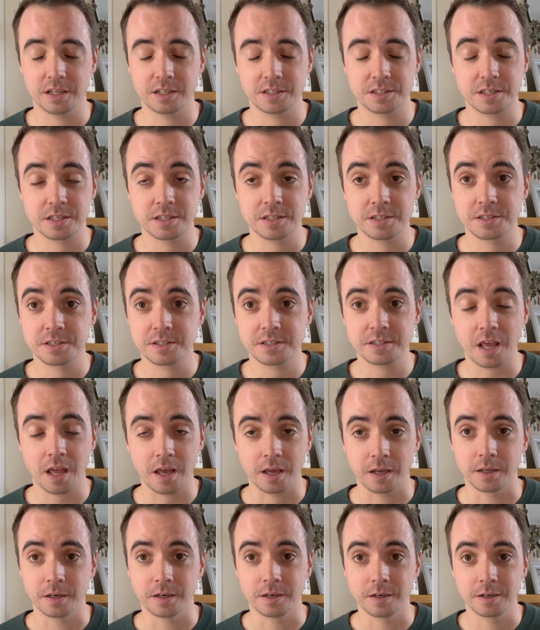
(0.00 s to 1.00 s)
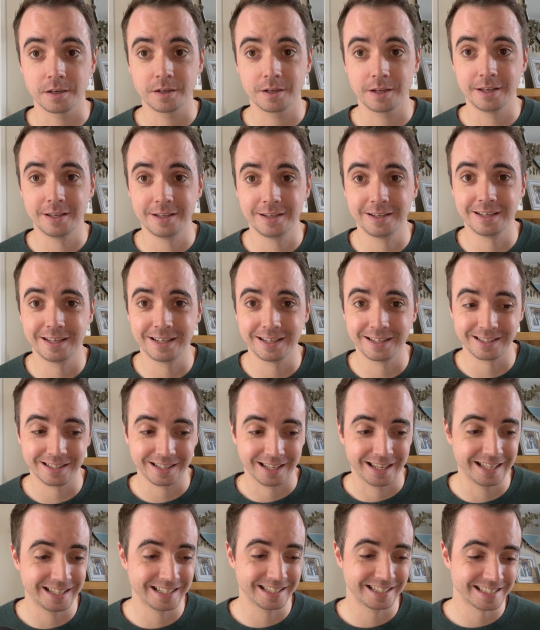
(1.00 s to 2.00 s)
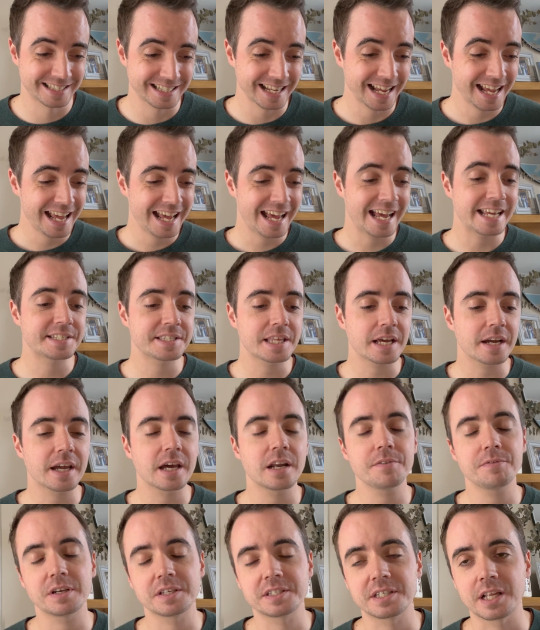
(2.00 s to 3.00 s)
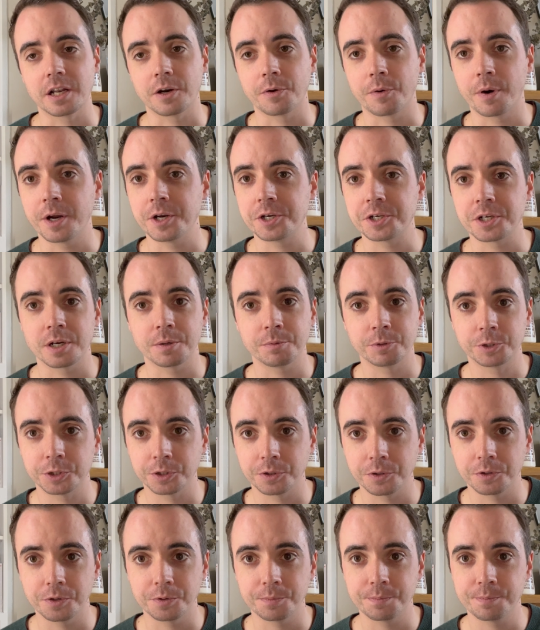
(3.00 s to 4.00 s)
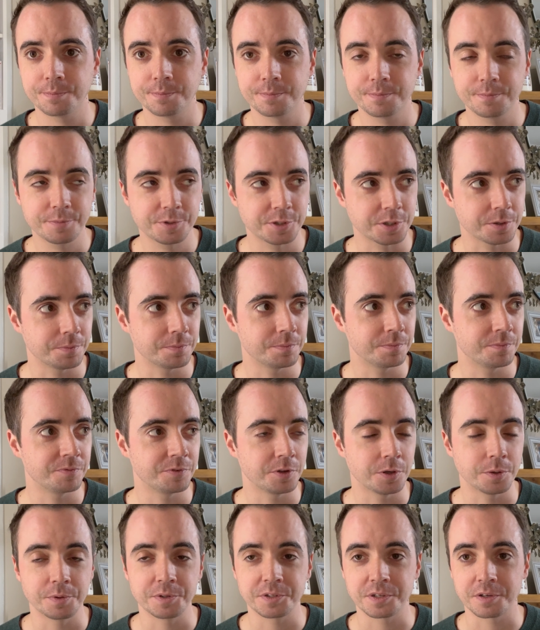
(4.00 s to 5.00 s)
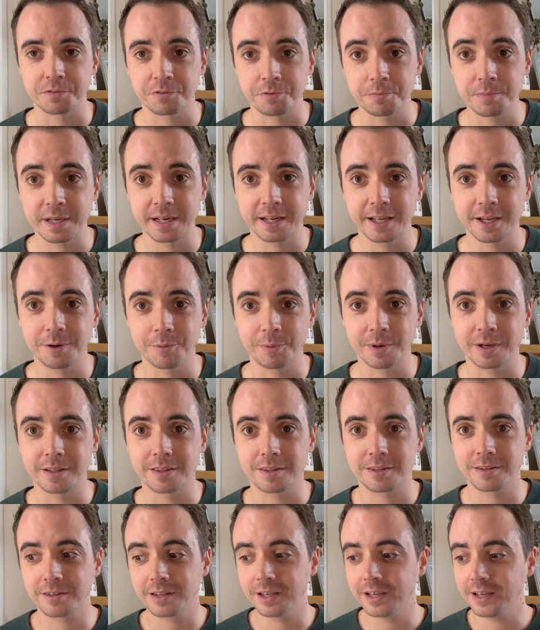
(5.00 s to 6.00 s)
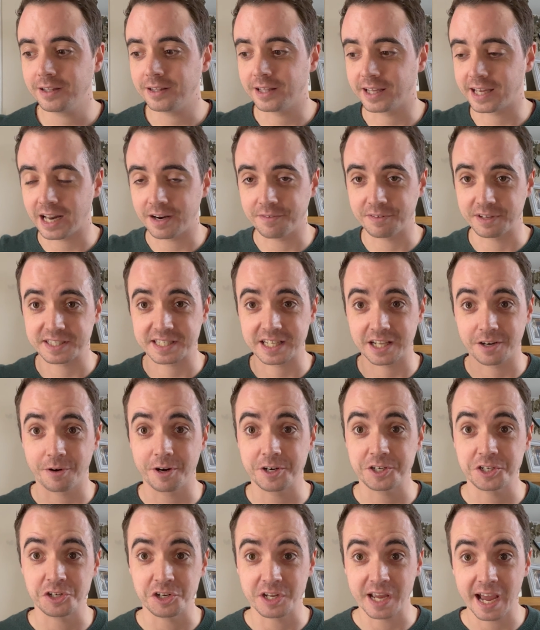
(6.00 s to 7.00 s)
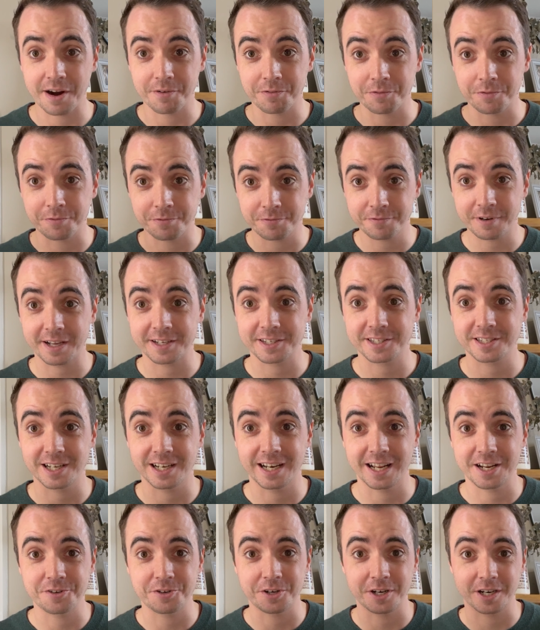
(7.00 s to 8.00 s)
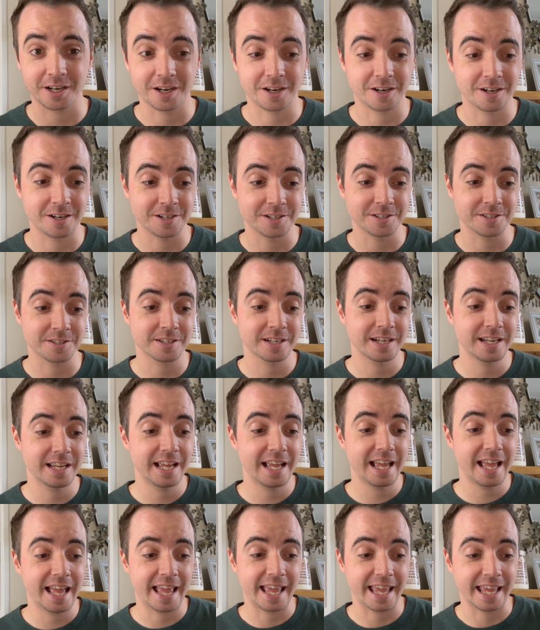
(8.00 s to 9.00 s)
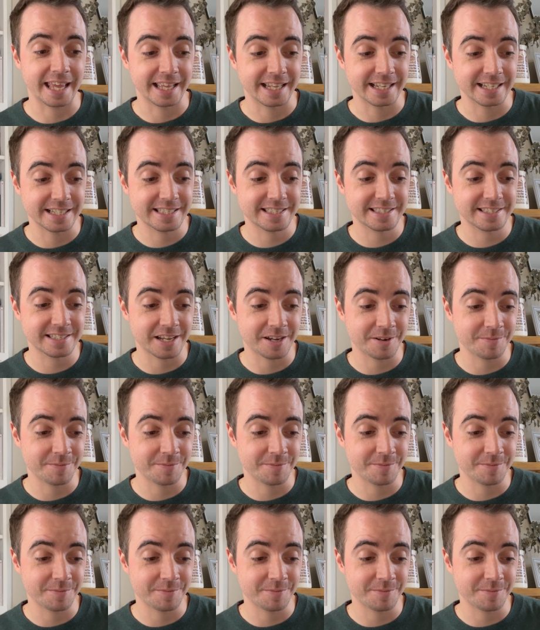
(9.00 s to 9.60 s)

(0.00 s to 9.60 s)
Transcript: insane. It's that kind of acceleration. I'm sure some viewers are familiar with the kind of acceleration you get from fast electric cars. It's